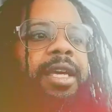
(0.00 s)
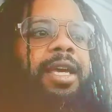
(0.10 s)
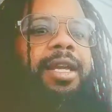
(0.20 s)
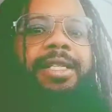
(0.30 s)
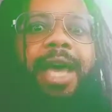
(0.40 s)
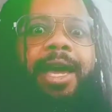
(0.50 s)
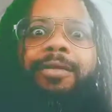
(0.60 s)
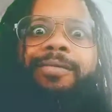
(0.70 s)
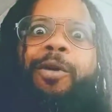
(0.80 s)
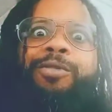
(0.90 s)
And it's like
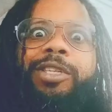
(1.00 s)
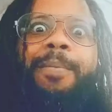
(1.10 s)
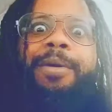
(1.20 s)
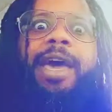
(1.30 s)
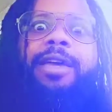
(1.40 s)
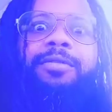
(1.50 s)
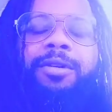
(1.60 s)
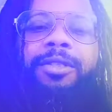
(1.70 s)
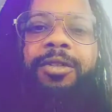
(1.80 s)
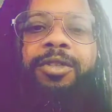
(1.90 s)
on top of that, you
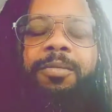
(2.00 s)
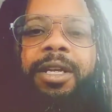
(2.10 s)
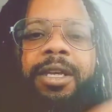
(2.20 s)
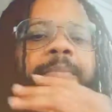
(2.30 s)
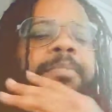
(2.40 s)
know, social media